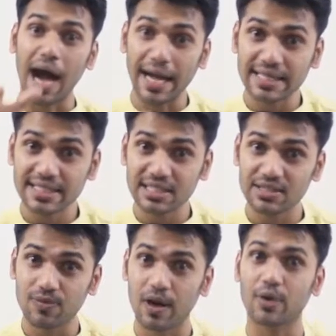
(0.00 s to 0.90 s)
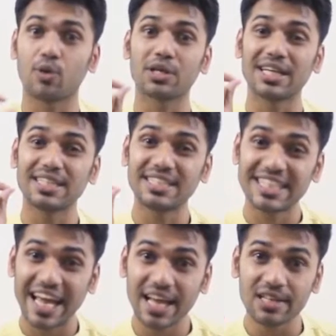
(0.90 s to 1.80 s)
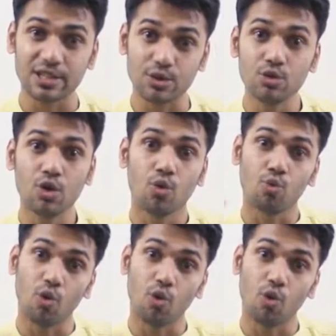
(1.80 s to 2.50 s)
identify or can tell you